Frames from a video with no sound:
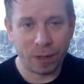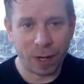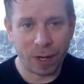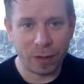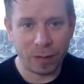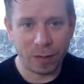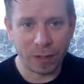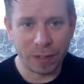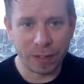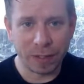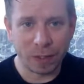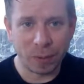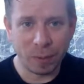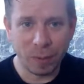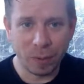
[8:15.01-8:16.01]
kind of
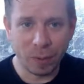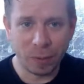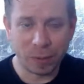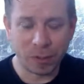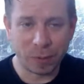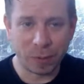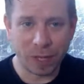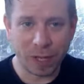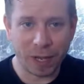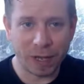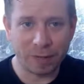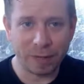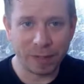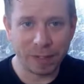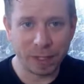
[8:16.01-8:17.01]
examples that we
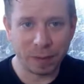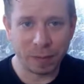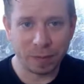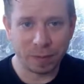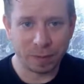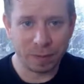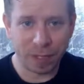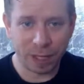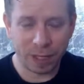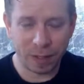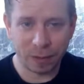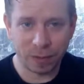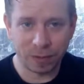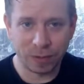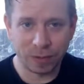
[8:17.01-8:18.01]
have in terms of
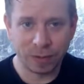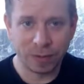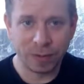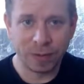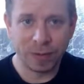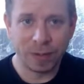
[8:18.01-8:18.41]
tails